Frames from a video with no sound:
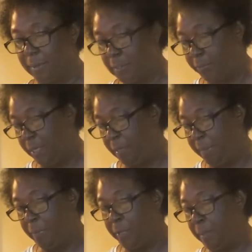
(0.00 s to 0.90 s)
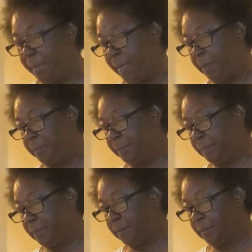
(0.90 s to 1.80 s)
Spray a little bit more in the bottom.
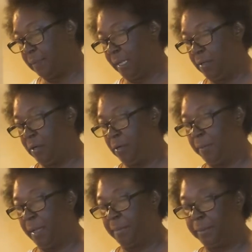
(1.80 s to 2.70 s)
There you go, mama.